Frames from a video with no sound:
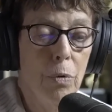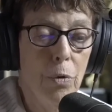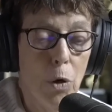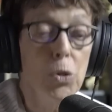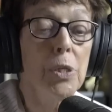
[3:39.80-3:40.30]

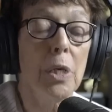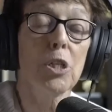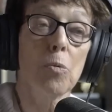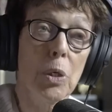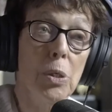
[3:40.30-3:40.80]
those
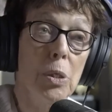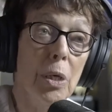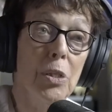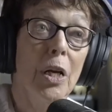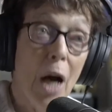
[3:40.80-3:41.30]
61
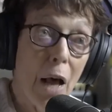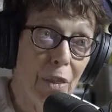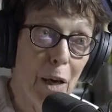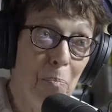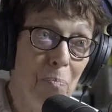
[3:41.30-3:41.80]
studies, I got
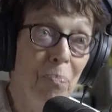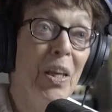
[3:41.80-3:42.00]
them,